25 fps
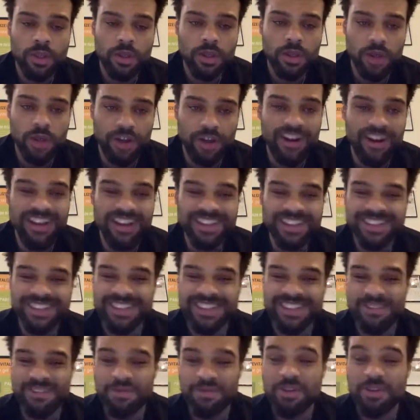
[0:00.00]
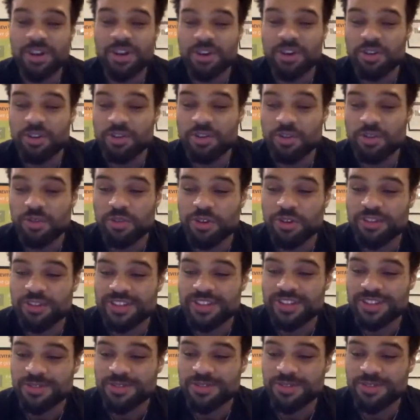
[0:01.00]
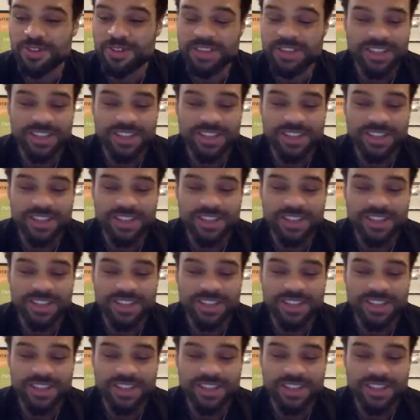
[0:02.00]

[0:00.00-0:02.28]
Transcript: All right, because well done on your progress so far.